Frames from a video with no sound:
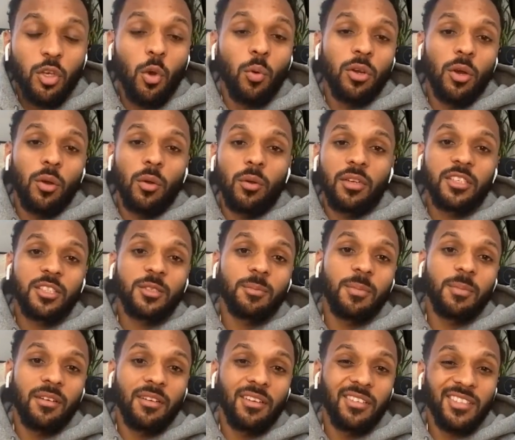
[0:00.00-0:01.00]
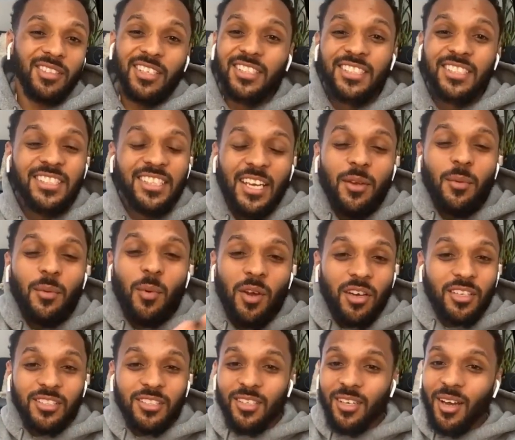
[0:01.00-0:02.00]
Oh no, experience. I just say
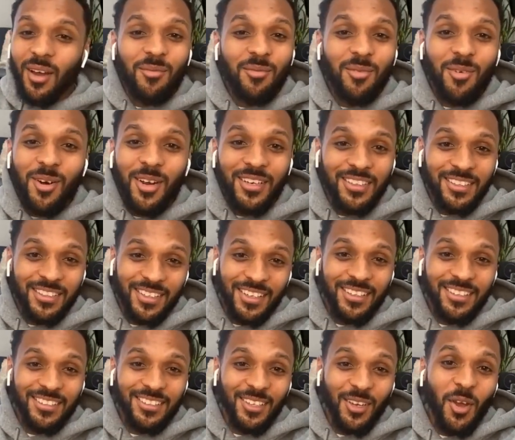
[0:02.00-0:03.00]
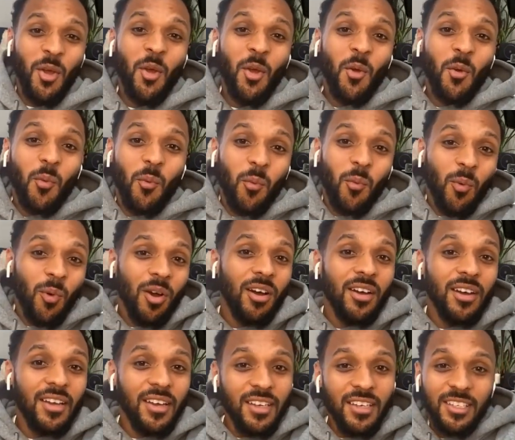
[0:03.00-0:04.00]
words. I'm very dyslexic.
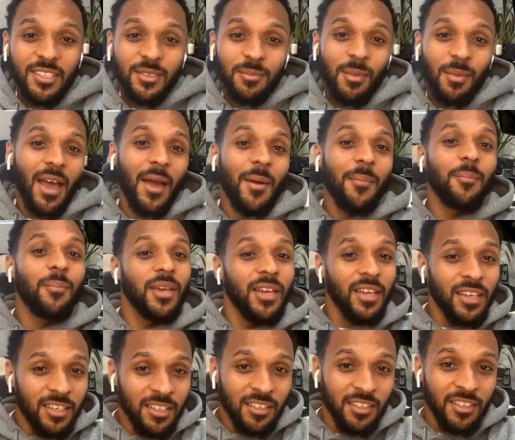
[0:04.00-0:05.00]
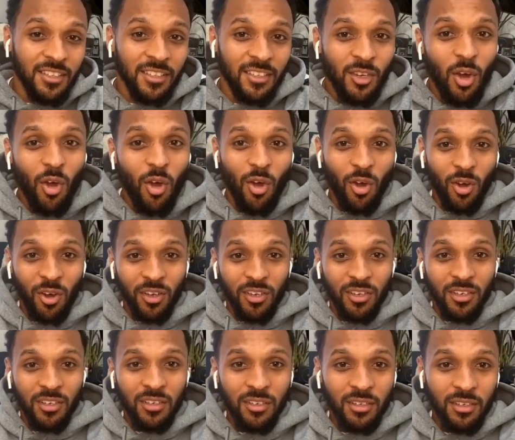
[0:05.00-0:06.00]
What is my opinion
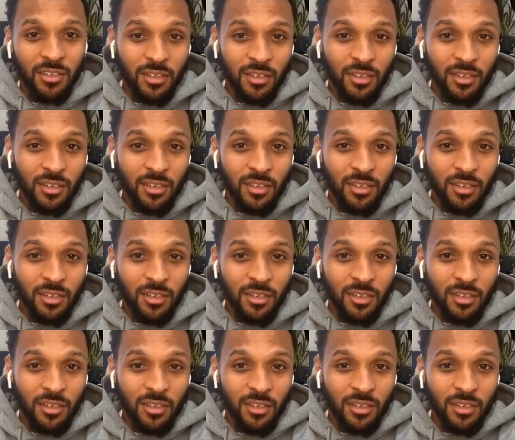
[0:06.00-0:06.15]
on